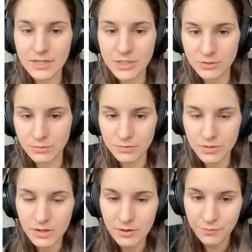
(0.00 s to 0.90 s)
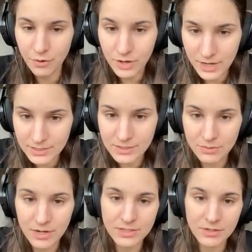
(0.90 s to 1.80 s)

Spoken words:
issue forecasts, right?